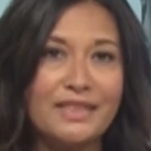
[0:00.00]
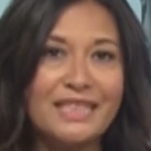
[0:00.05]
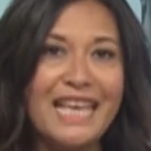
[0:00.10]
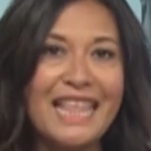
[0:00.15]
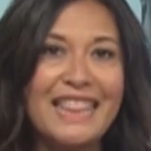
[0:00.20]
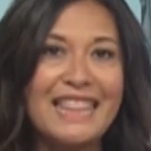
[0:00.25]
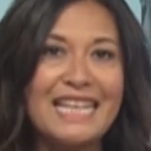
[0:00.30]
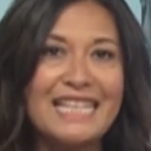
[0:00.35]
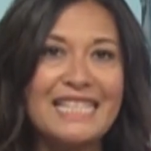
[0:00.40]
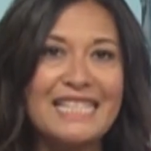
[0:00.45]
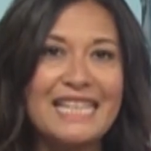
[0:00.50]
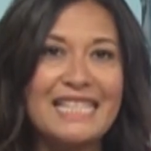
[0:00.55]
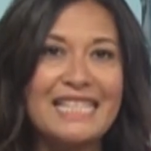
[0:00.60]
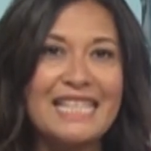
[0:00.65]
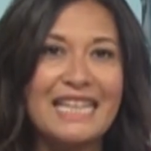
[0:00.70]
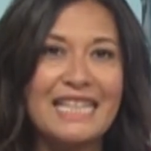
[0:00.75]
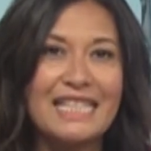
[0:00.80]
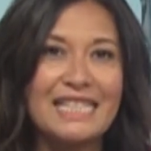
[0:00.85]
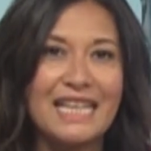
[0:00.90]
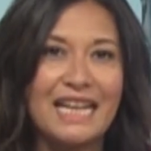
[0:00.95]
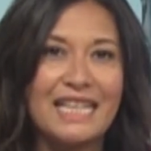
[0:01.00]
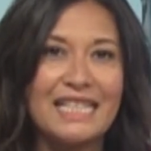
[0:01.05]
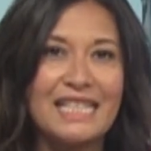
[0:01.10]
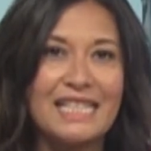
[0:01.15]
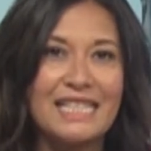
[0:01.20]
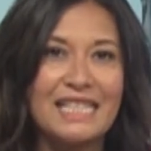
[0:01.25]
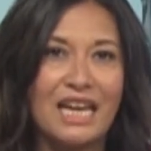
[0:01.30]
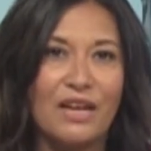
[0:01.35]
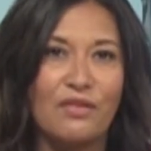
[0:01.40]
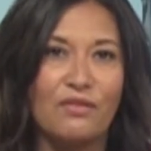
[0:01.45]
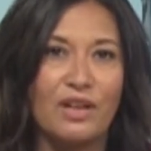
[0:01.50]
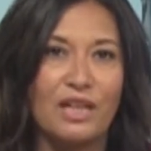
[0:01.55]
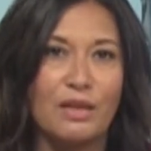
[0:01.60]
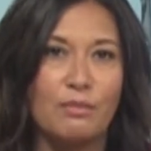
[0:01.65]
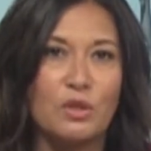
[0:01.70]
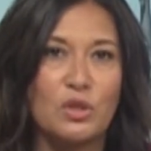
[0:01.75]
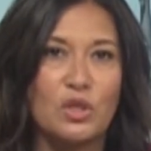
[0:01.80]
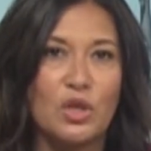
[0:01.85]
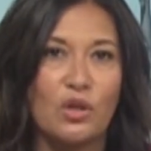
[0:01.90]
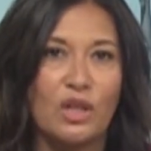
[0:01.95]
This is an exciting time for
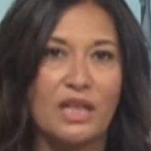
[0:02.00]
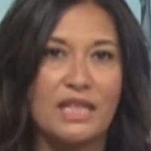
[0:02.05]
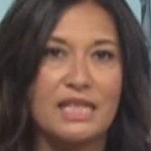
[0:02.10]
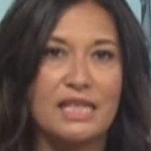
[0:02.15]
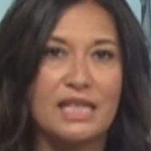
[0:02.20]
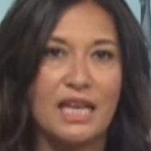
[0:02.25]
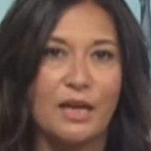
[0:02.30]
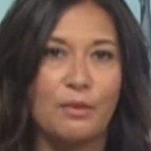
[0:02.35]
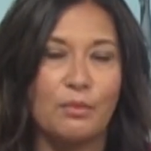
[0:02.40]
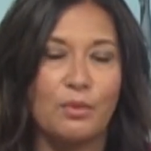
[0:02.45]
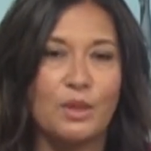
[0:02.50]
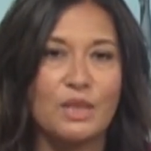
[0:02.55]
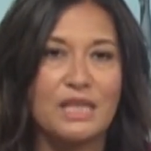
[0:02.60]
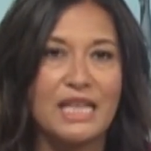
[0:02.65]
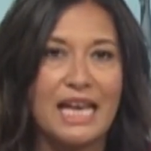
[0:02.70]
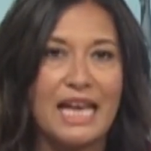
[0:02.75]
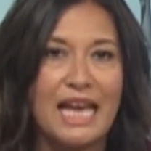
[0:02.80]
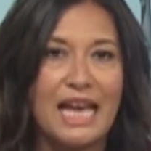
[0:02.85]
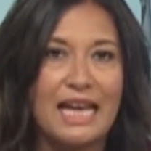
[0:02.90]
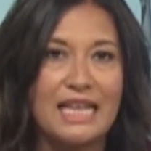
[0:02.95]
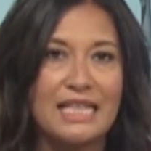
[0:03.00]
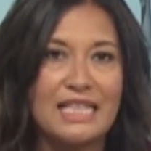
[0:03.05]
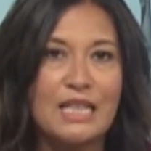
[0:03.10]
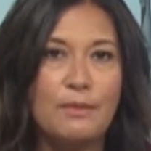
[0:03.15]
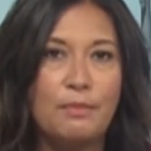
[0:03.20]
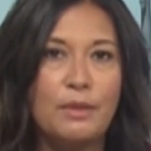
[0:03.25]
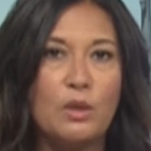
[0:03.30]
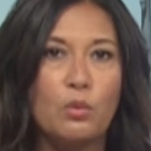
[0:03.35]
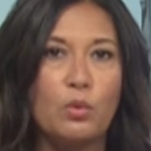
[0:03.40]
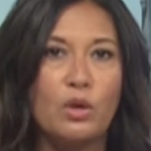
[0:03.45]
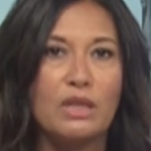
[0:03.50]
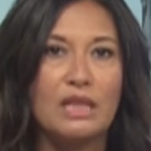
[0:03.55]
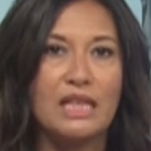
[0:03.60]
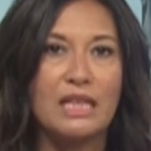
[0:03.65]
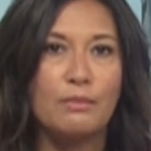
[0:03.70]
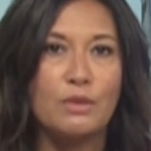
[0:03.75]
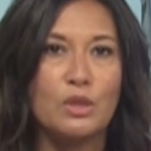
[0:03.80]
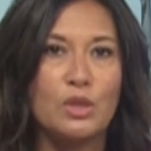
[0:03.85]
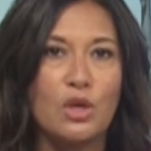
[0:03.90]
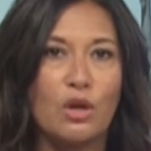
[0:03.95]
Limassol and Cyprus, and DP World
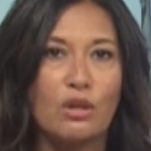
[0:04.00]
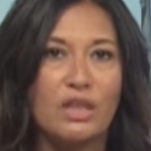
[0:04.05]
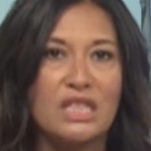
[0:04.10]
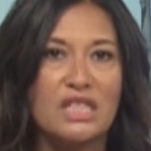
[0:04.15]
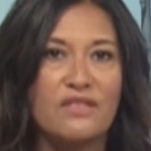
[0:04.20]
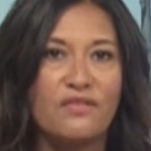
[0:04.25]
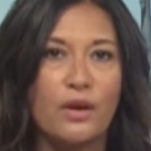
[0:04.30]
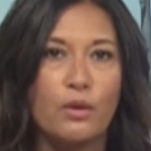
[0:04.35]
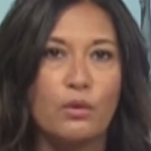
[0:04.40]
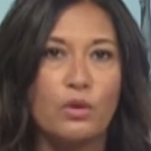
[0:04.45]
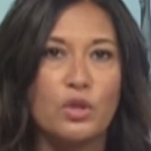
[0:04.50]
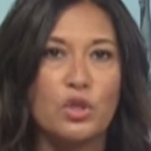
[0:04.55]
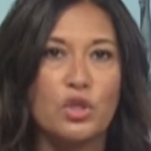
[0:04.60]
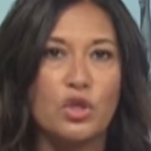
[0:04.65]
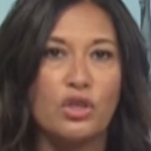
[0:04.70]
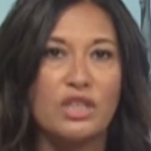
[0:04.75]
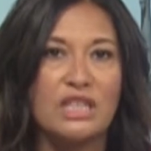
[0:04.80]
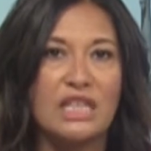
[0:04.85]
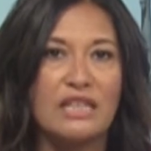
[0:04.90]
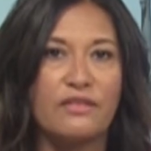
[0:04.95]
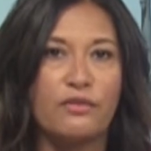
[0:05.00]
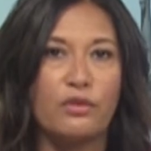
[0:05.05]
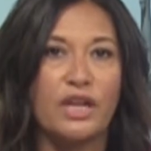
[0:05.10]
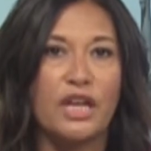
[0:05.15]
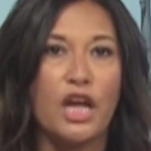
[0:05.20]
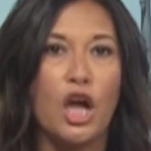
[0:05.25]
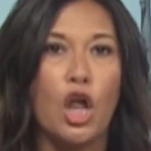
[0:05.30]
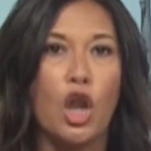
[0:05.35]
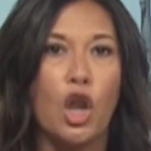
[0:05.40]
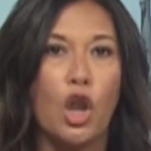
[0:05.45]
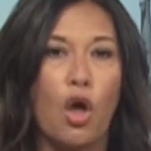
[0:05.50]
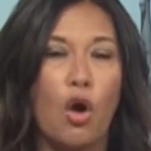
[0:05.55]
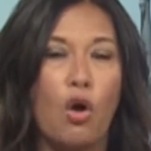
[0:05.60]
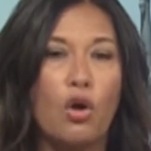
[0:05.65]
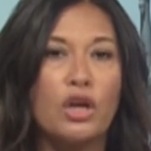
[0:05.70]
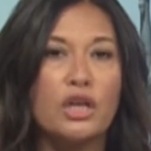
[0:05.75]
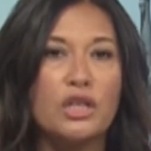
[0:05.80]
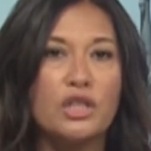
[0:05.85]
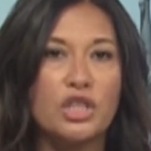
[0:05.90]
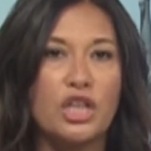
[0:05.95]
Limassol is focused on delivering a
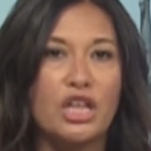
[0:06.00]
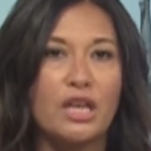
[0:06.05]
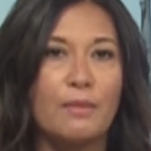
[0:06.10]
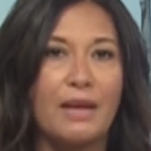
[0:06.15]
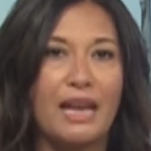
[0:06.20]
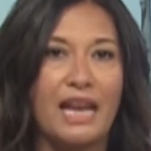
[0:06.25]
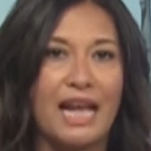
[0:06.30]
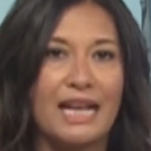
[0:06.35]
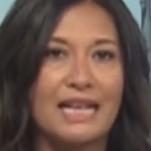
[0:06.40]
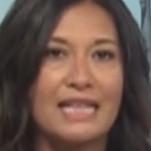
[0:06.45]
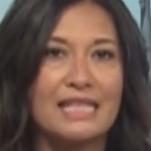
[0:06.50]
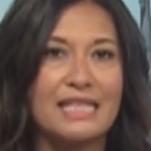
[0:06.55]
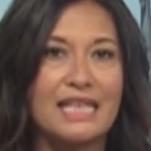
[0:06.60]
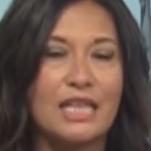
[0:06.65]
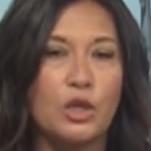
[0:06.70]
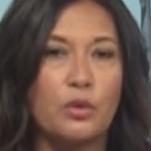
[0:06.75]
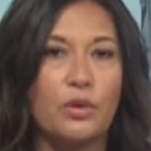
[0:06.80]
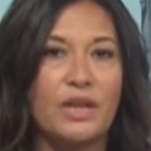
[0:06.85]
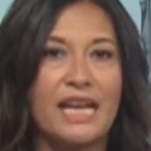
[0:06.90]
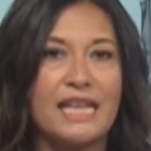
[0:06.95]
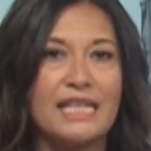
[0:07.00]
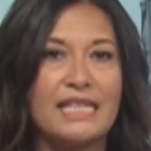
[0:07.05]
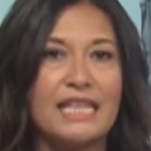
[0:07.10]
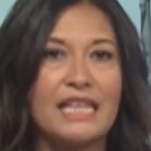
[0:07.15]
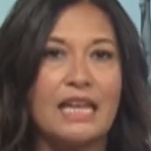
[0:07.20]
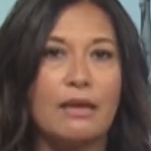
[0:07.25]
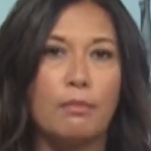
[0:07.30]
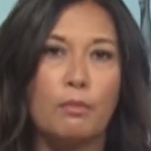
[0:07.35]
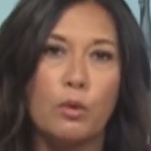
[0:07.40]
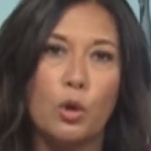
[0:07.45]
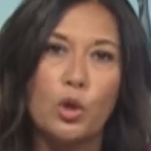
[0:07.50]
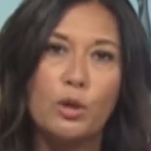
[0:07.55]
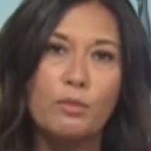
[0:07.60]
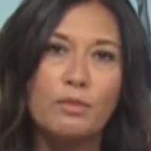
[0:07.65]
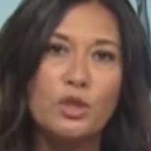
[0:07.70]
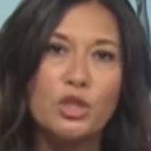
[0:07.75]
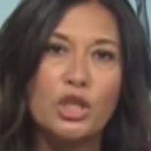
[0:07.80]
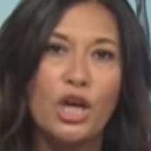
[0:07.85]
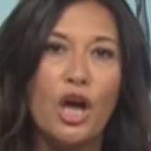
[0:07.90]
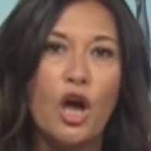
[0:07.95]
long-term legacy, creating
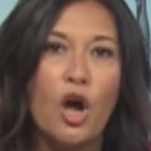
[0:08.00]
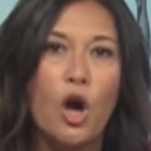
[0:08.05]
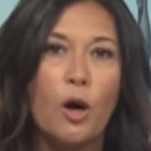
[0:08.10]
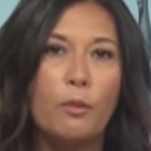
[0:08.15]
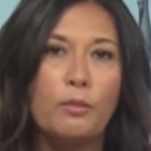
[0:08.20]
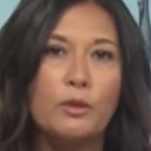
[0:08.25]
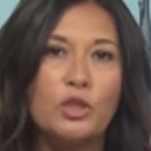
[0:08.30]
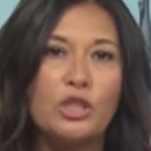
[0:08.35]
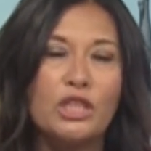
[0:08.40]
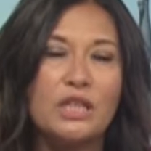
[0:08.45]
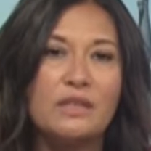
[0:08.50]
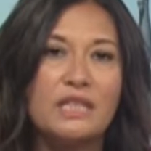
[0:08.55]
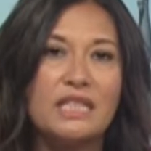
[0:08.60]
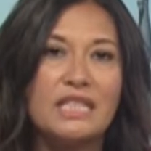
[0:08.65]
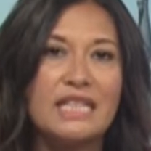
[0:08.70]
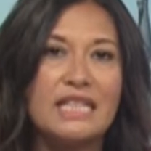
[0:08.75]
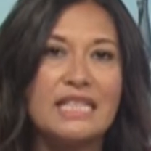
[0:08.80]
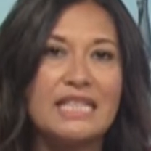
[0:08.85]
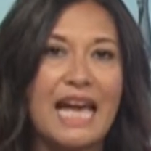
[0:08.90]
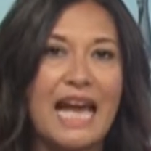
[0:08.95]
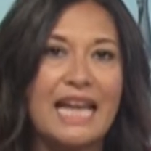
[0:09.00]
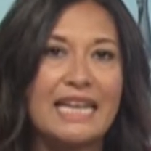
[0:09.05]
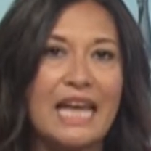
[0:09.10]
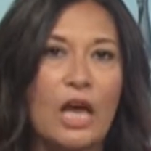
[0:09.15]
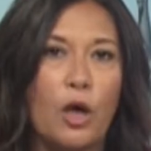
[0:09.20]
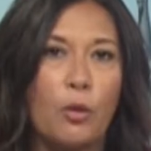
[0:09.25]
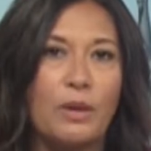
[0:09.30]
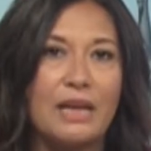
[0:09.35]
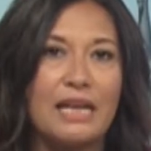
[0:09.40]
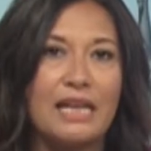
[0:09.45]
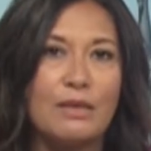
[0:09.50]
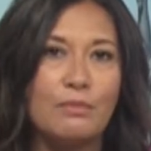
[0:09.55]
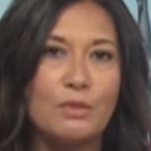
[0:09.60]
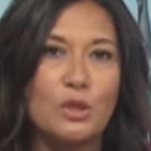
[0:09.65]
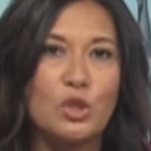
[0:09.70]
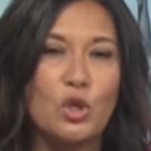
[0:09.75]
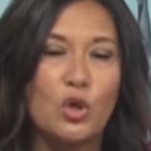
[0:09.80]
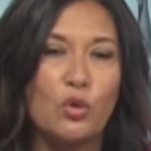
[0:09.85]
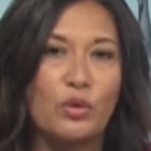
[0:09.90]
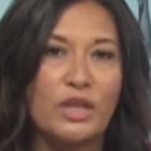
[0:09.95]
employment opportunities and helping
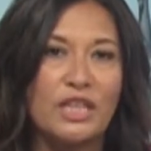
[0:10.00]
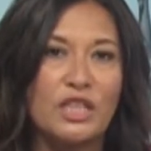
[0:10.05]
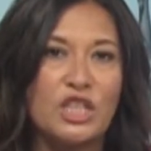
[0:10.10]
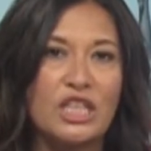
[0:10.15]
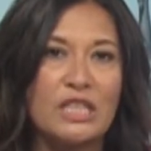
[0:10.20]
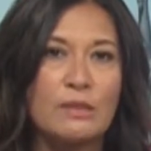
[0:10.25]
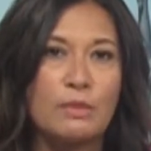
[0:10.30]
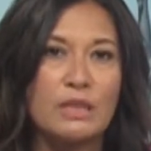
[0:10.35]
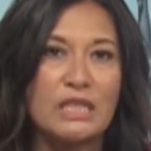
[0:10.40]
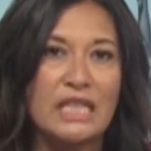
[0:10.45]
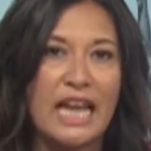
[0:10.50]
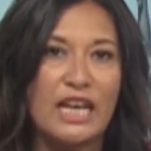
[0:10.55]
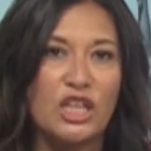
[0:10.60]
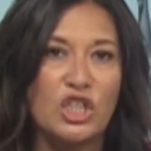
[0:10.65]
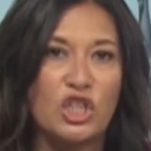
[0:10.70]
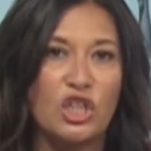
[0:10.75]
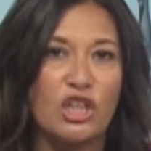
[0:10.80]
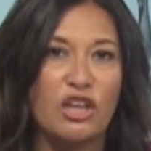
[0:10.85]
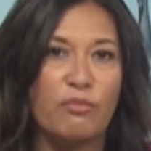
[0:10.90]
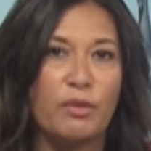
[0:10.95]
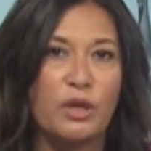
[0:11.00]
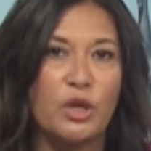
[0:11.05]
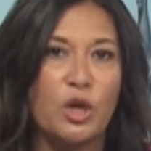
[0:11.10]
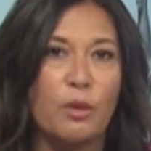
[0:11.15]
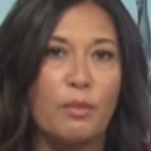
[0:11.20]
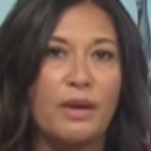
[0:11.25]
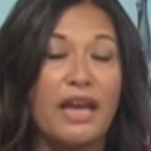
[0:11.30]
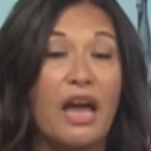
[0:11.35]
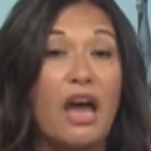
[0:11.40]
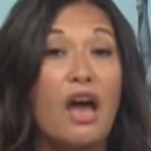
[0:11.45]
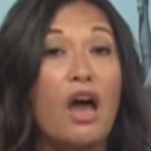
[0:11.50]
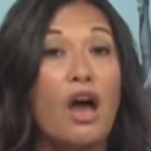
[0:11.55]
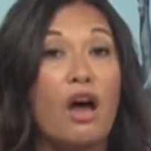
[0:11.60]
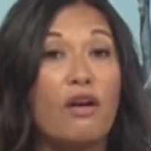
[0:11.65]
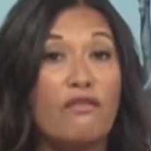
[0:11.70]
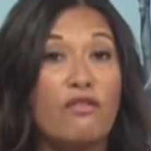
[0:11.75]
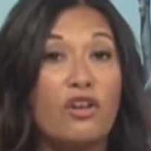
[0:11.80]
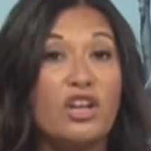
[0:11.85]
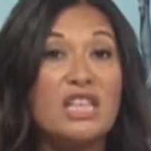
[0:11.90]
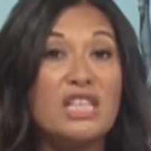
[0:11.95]
Limassol reach its potential of becoming a
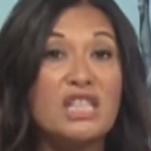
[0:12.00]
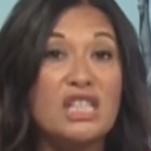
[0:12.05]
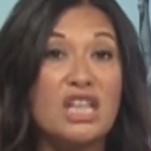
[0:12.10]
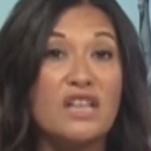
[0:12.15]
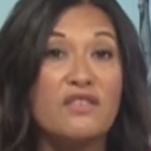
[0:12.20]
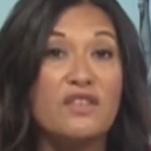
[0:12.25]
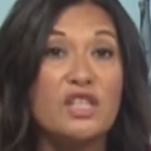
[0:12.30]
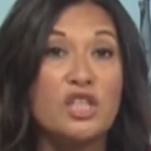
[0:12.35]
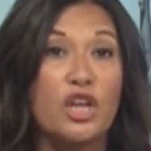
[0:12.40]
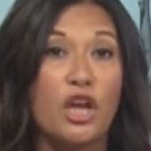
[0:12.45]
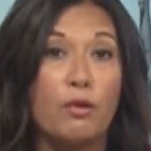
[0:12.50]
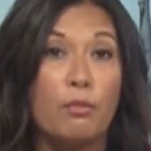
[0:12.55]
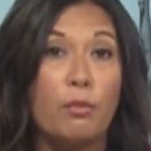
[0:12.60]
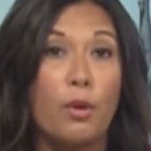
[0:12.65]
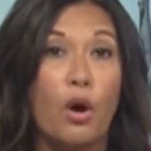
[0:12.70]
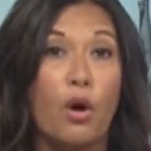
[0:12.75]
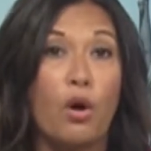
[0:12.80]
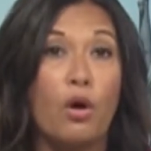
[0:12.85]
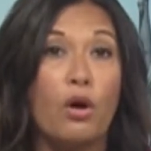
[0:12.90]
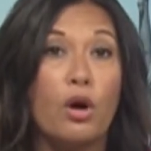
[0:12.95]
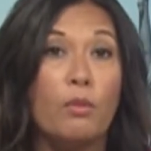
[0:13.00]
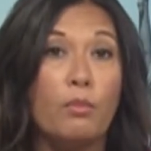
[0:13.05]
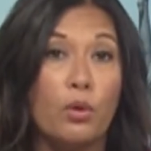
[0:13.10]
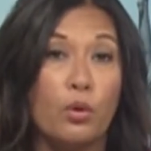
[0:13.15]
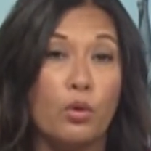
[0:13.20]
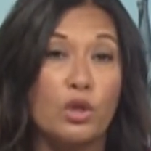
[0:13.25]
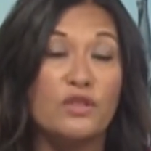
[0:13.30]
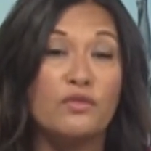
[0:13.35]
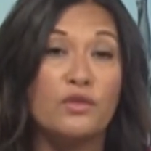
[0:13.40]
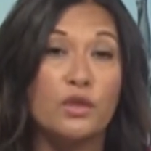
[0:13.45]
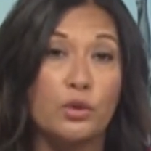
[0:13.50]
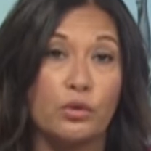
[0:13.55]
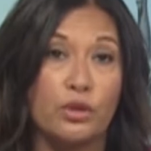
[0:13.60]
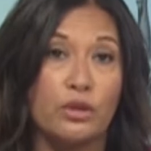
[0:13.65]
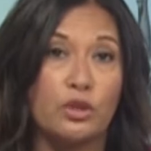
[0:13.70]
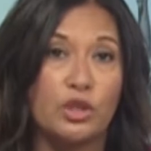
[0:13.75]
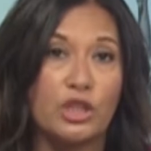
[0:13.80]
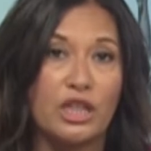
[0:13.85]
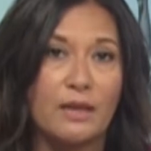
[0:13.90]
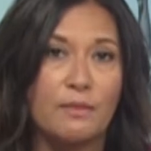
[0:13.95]
fully serviced home port for
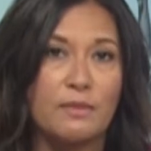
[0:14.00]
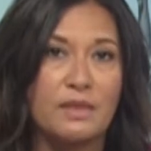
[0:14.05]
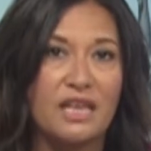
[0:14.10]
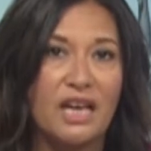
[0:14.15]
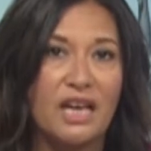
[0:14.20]
cruise ships.